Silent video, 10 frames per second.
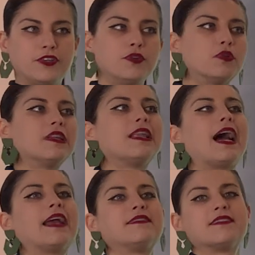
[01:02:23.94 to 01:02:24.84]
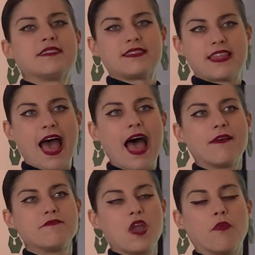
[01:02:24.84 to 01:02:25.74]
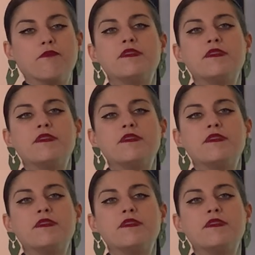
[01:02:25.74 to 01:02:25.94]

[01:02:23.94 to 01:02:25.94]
utilizes that, you know,